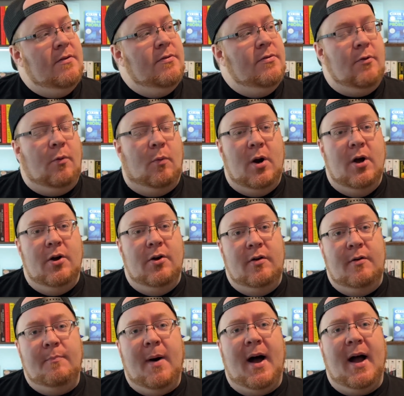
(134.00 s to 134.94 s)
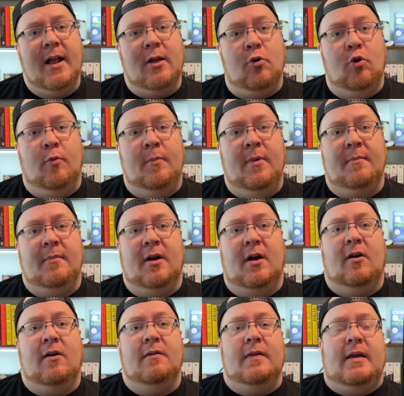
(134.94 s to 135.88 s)
The Road by Cormac
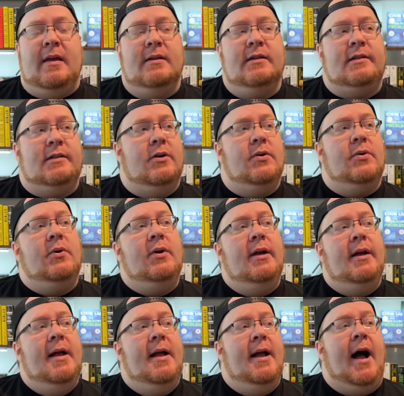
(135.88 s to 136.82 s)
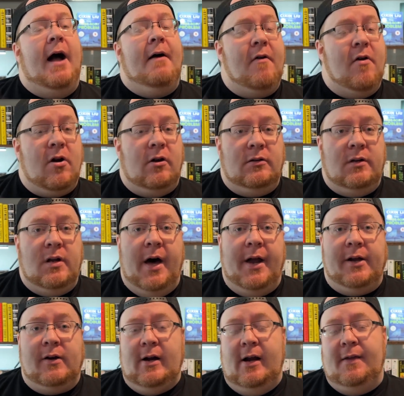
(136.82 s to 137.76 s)
McCarthy. So I've heard a
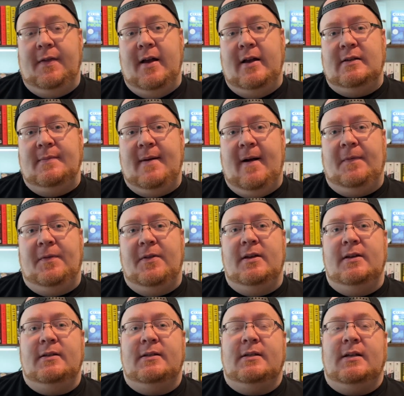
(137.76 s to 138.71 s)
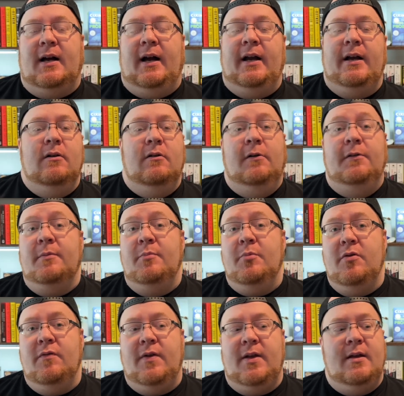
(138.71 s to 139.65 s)
lot of great things about this. I know the
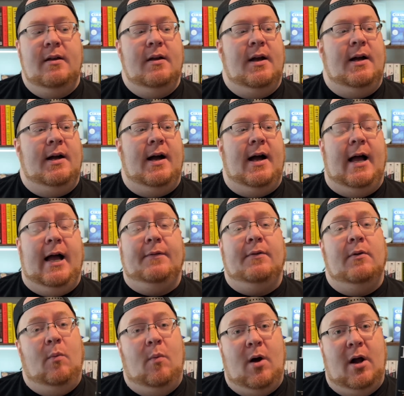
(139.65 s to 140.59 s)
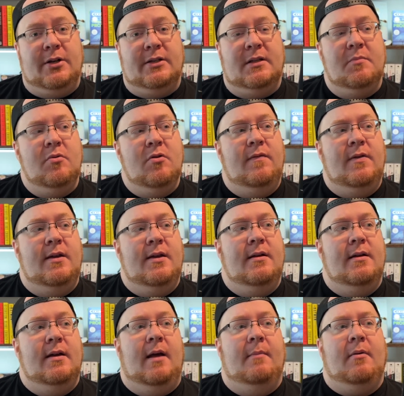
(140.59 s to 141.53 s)
movie. I haven't watched the movie,
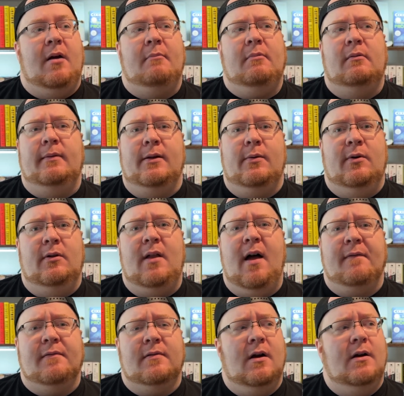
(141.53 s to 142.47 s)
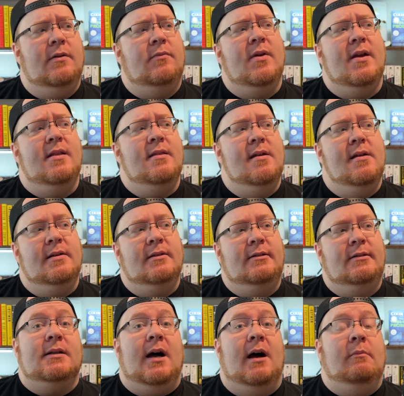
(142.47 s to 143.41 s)
and I probably will after I read
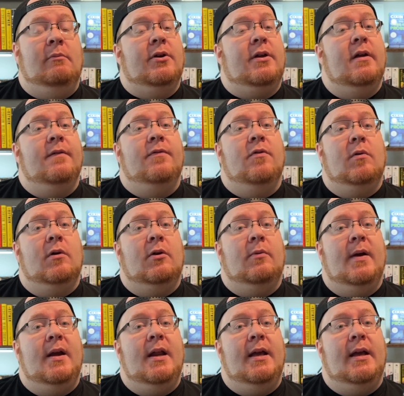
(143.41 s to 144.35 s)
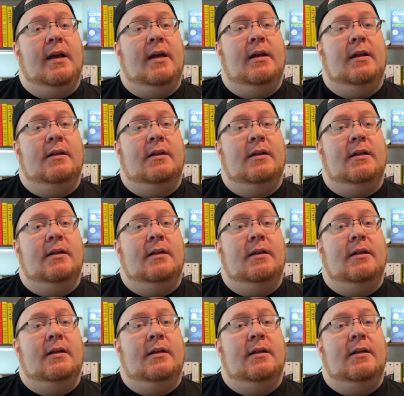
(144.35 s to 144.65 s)
this. I'm looking forward to reading it.